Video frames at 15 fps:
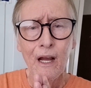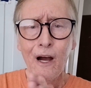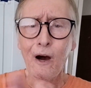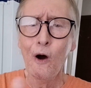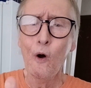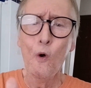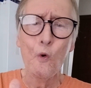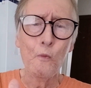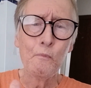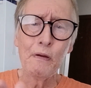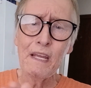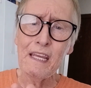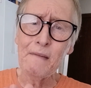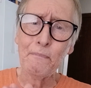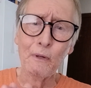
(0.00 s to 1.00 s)
Oh,
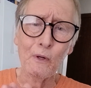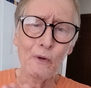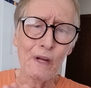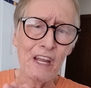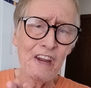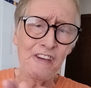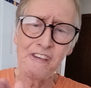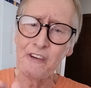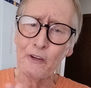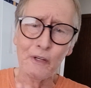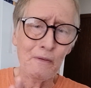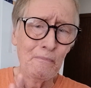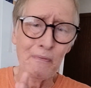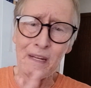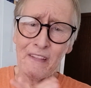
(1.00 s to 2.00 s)
people, it
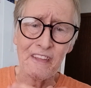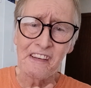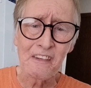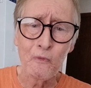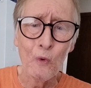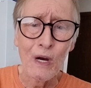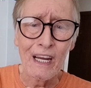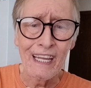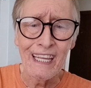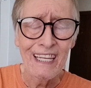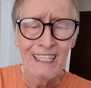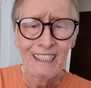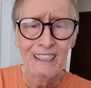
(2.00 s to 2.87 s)
shouldn't be this way.